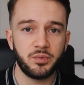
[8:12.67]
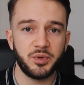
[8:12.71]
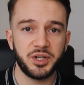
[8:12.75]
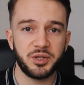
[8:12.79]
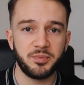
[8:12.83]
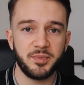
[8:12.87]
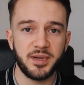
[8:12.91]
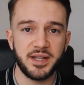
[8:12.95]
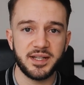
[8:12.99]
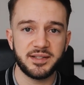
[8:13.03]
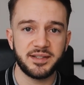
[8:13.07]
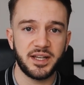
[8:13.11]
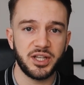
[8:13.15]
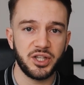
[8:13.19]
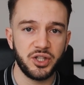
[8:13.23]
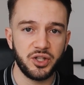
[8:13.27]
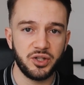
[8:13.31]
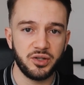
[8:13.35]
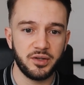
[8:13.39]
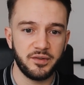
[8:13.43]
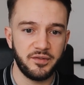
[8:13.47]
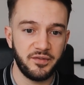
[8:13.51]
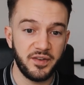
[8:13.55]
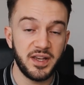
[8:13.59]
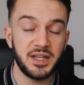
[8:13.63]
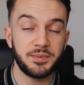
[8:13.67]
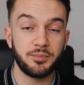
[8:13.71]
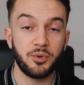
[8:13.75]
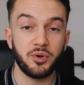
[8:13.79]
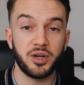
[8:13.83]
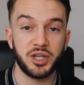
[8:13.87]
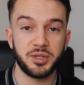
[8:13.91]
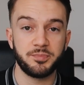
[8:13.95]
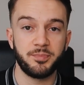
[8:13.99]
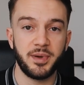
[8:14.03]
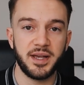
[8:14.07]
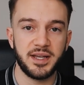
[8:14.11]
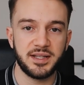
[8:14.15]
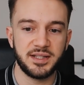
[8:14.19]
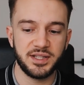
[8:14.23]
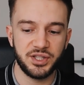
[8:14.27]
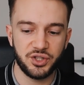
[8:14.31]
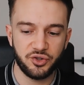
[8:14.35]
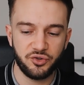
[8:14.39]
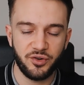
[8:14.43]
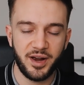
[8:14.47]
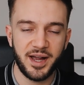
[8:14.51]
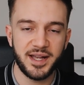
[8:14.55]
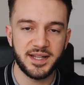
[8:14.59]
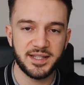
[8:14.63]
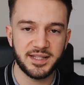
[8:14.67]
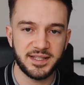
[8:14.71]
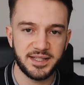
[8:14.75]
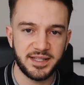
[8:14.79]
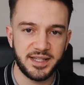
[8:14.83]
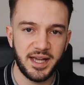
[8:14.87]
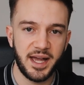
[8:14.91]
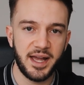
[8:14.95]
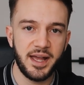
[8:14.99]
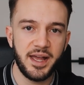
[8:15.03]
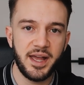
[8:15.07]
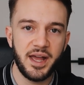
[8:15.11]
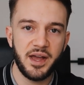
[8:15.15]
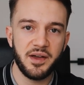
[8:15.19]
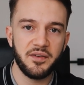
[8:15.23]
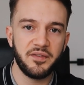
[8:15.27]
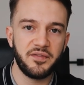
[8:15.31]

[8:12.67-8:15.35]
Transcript: which means that Facebook is basically trying to get